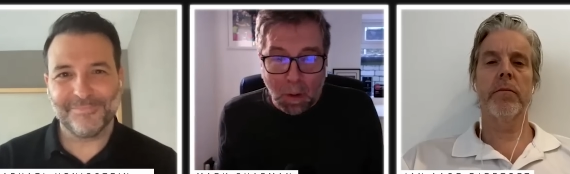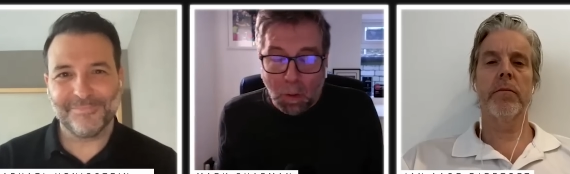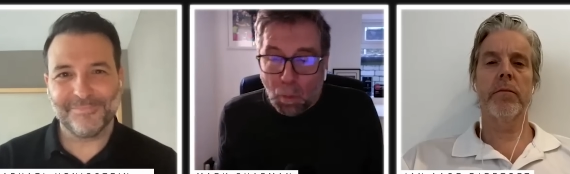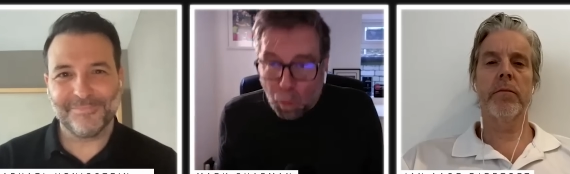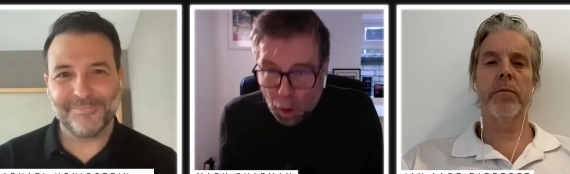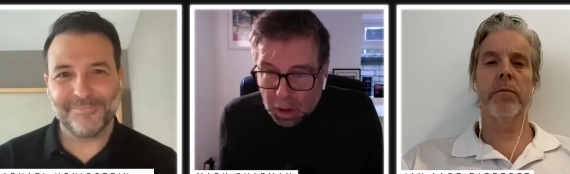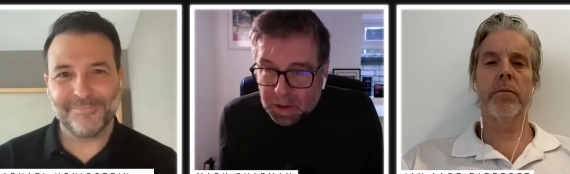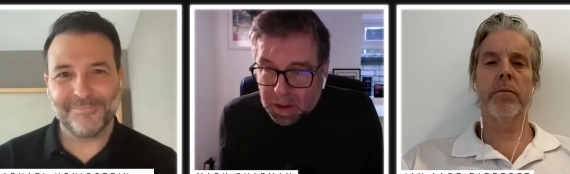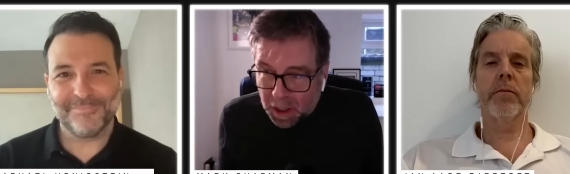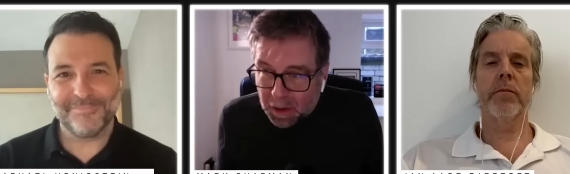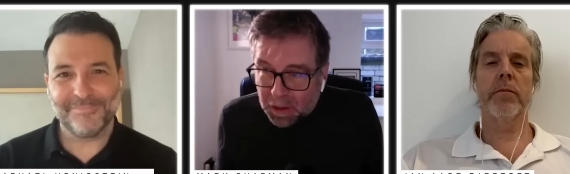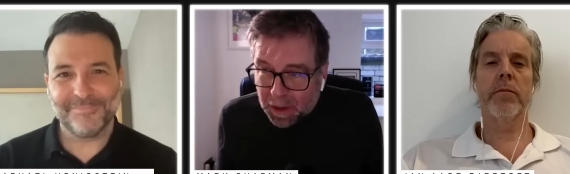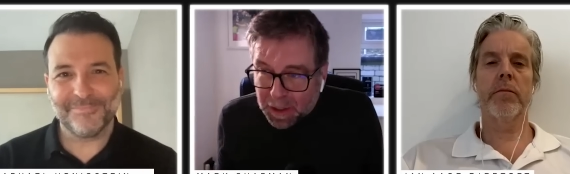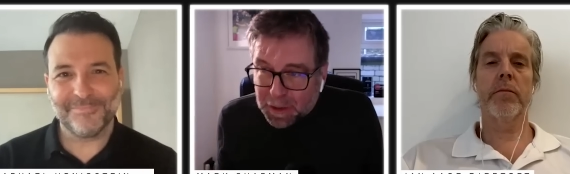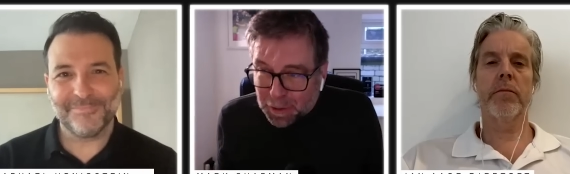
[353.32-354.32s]
Speaker 1: "What are
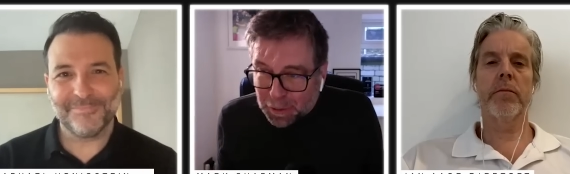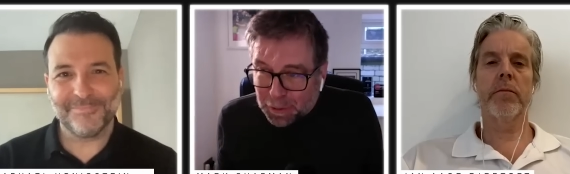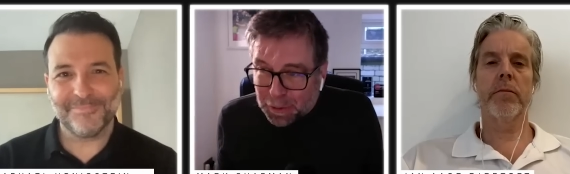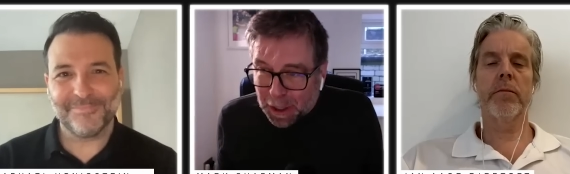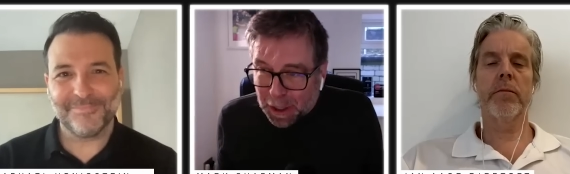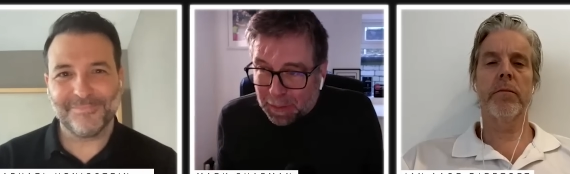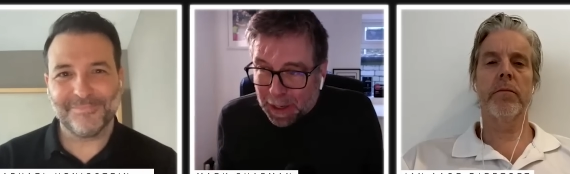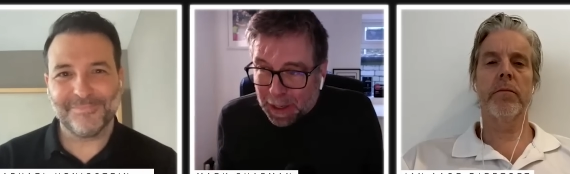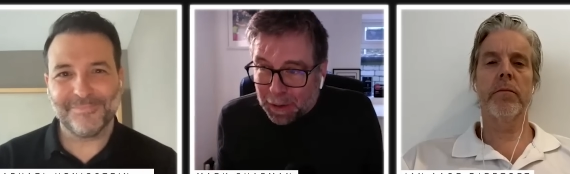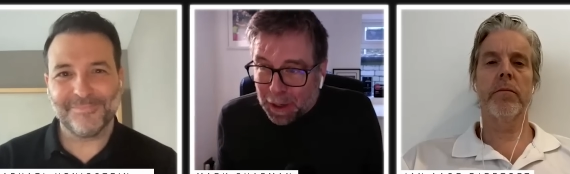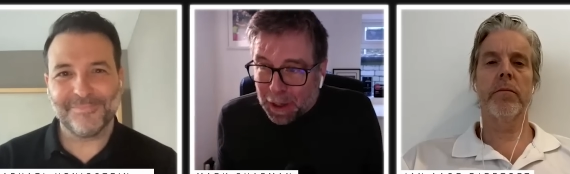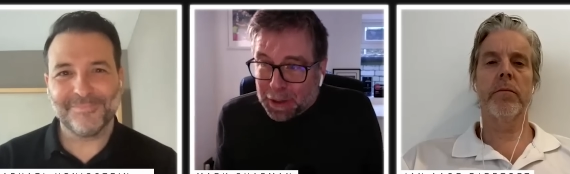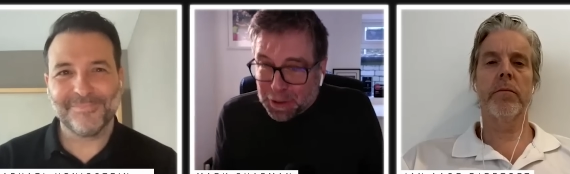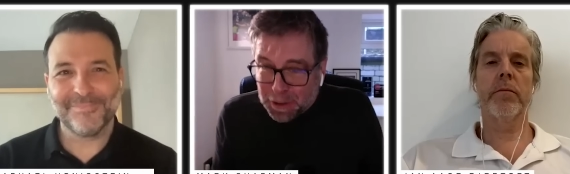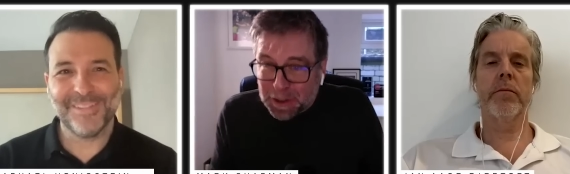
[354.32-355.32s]
they talking about?"
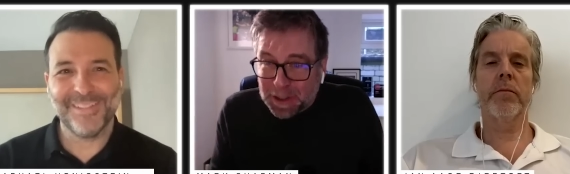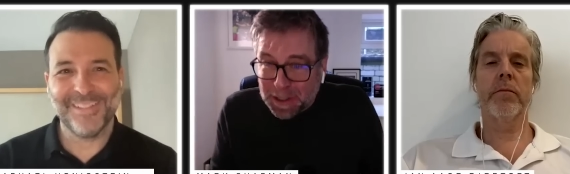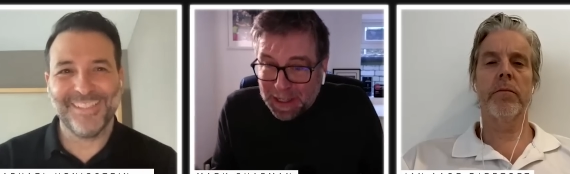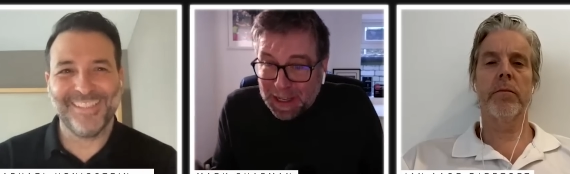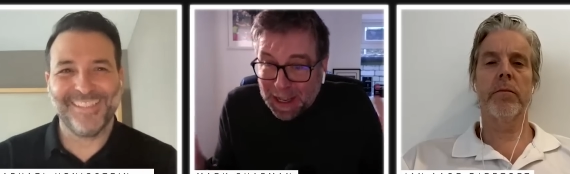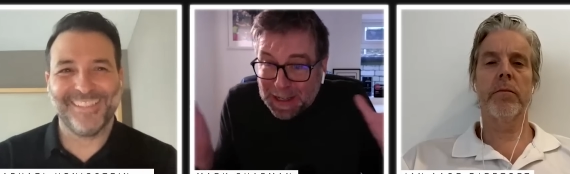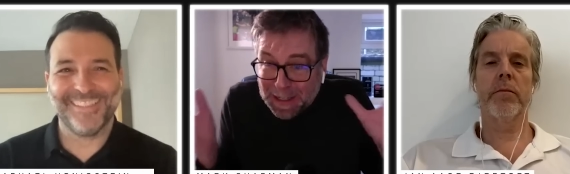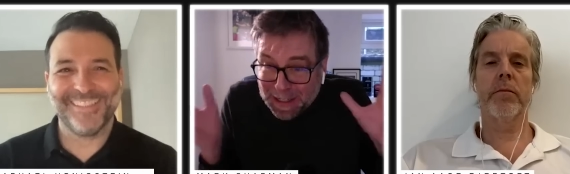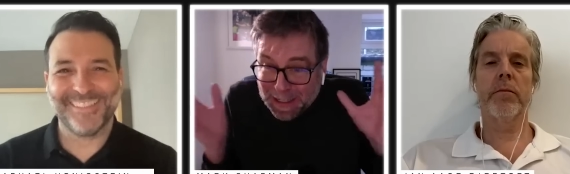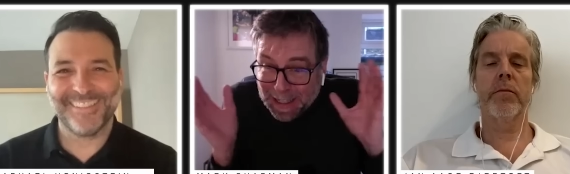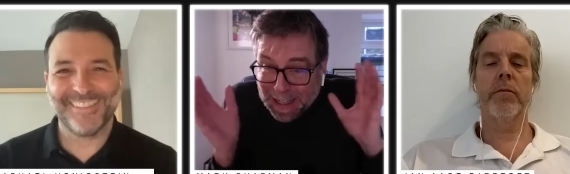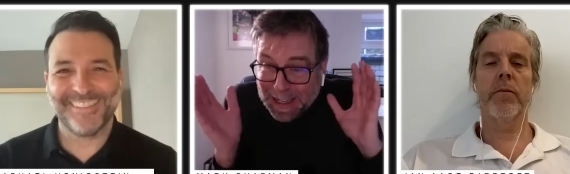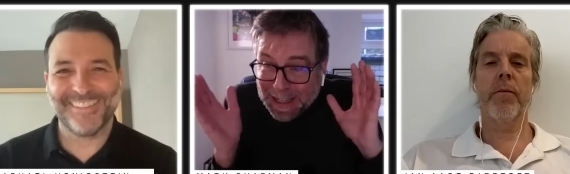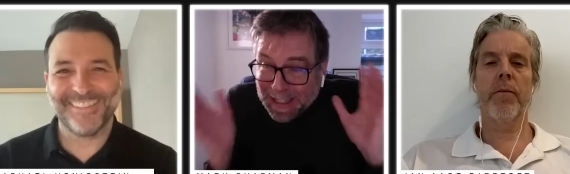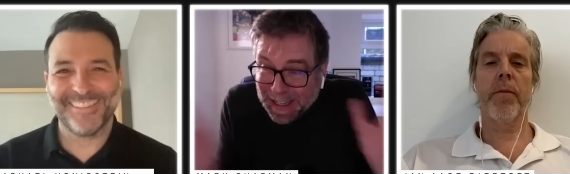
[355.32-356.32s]
Just like,
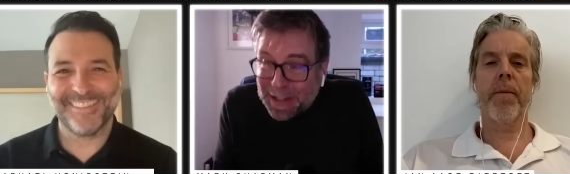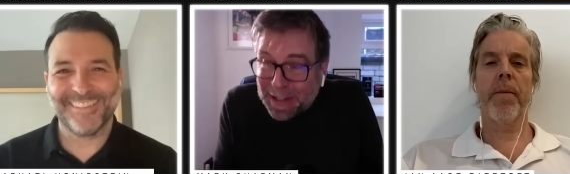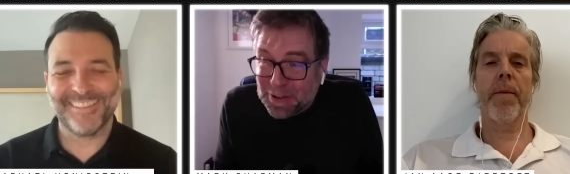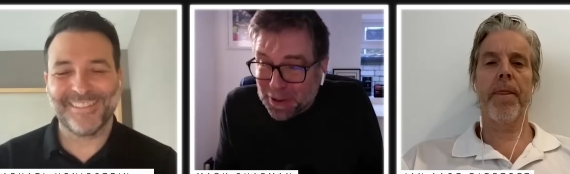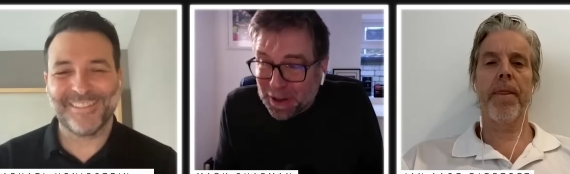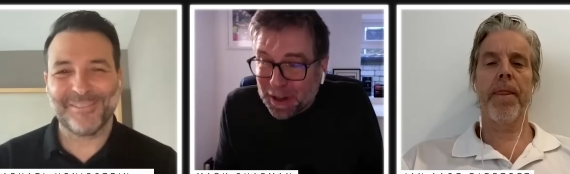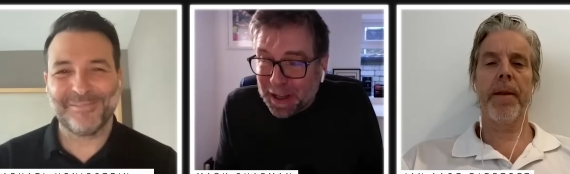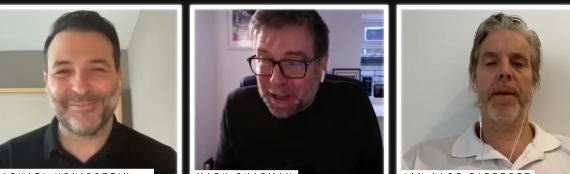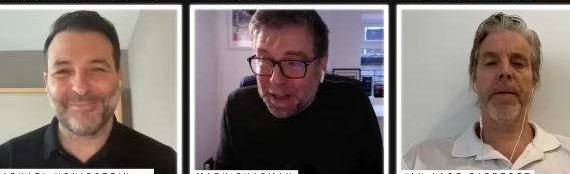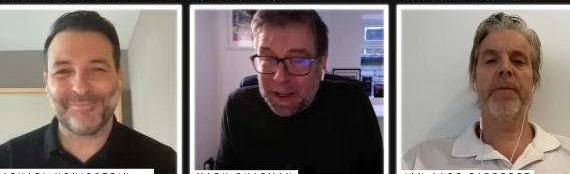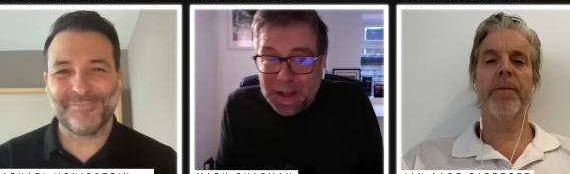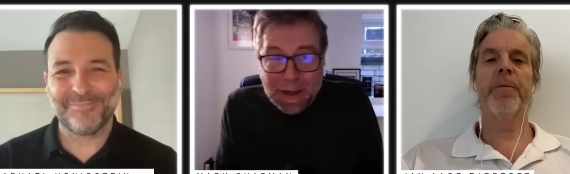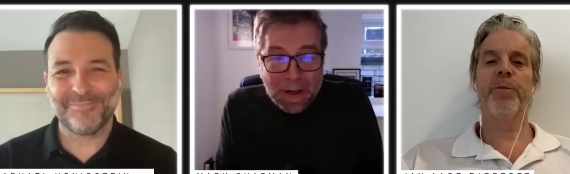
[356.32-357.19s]
like literally